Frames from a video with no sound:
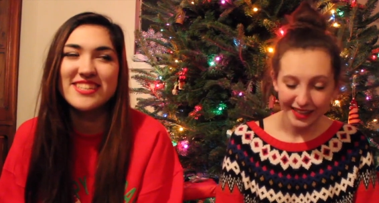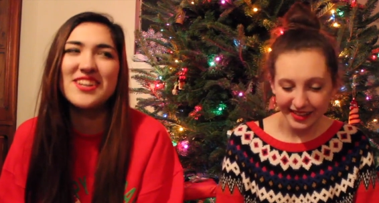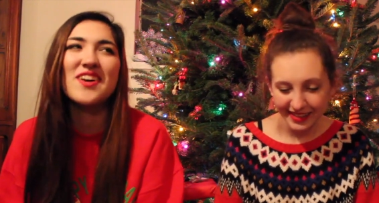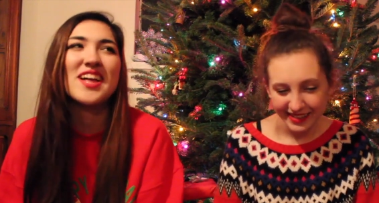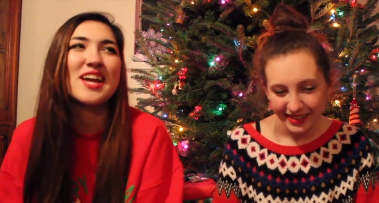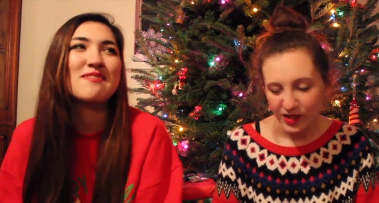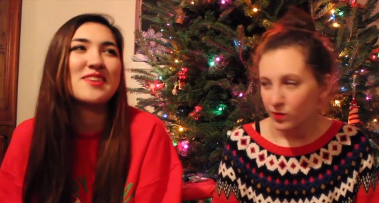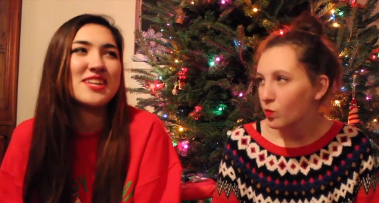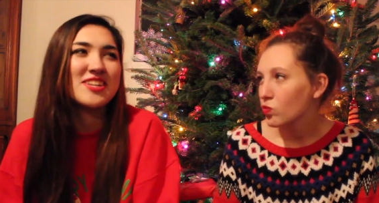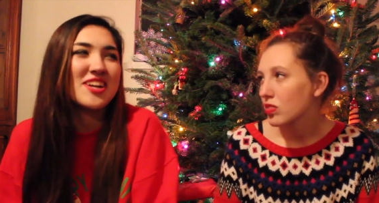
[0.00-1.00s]
Speaker 1: cute. No, like I'm
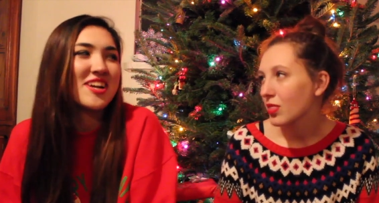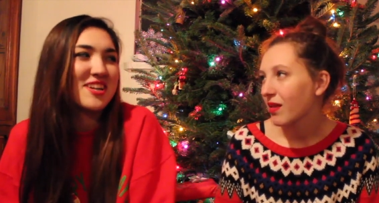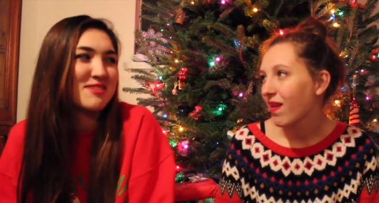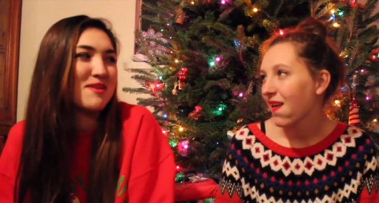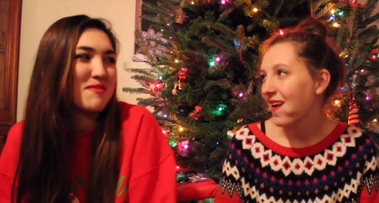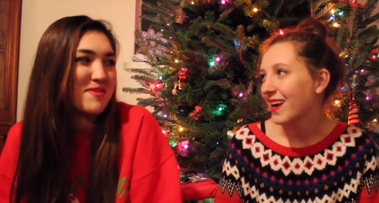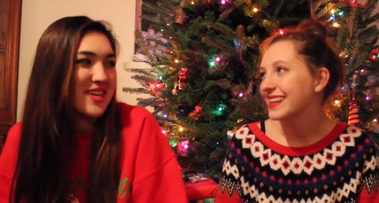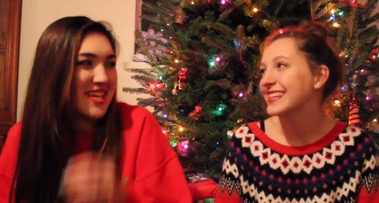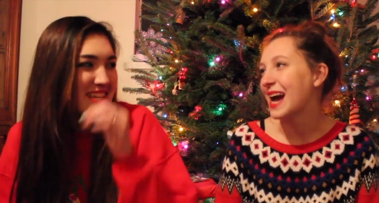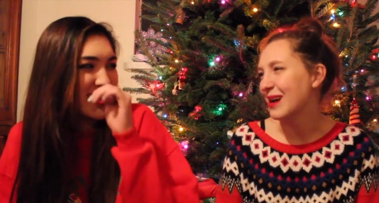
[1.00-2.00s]
pretty sure Hyuk's my
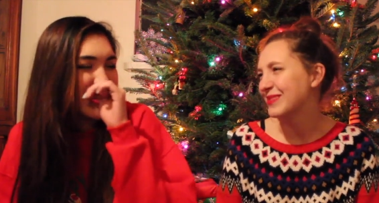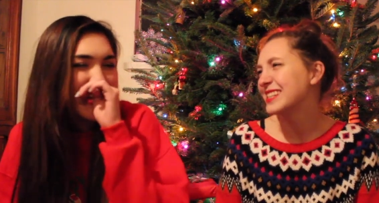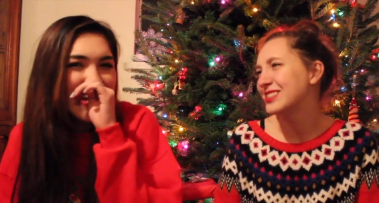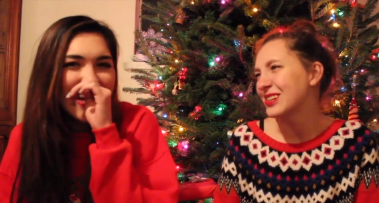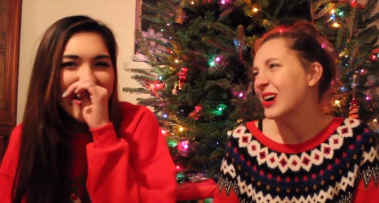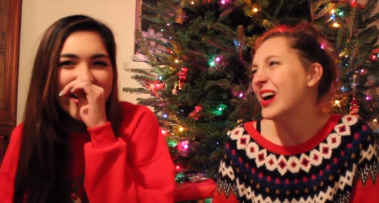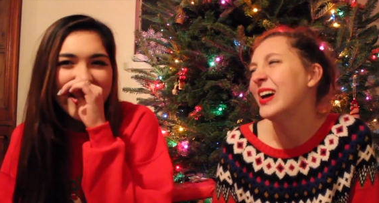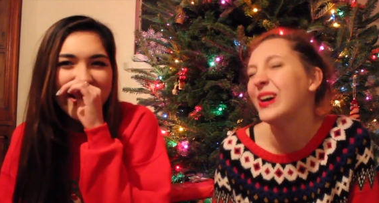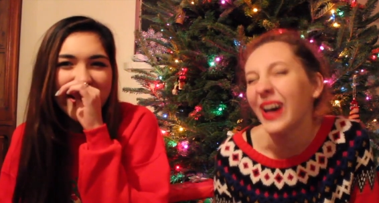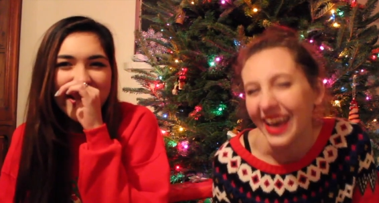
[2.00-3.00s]
Speaker 2: bias. Yeah, me too.
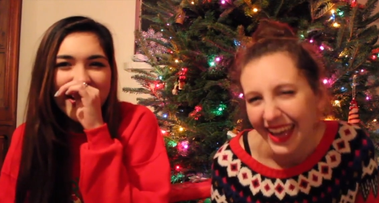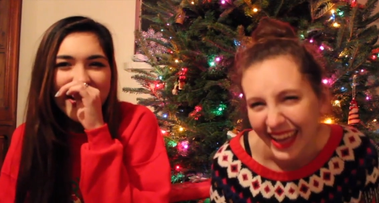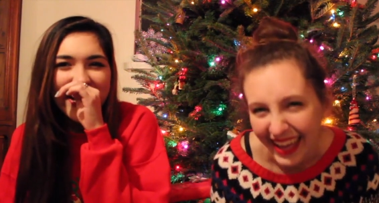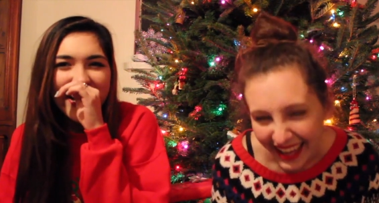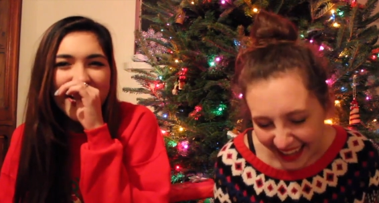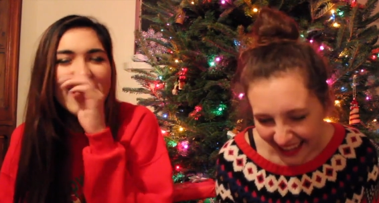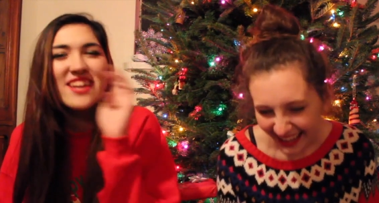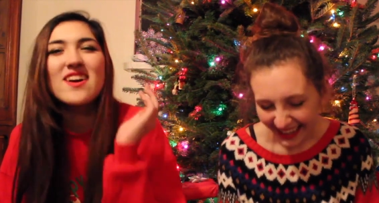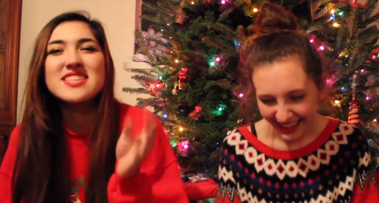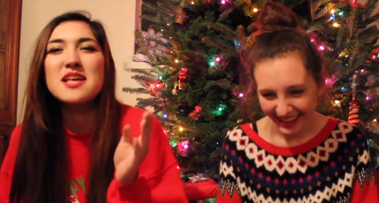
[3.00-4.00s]

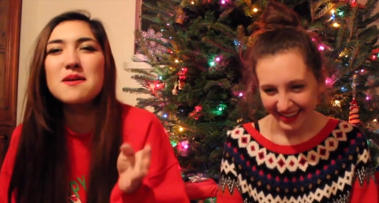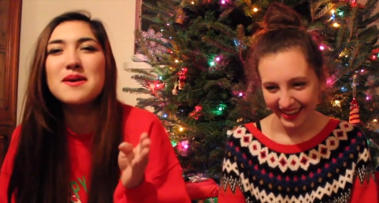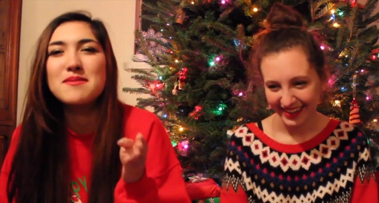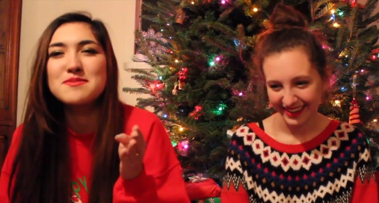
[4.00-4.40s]
Speaker 1: No, I said that about a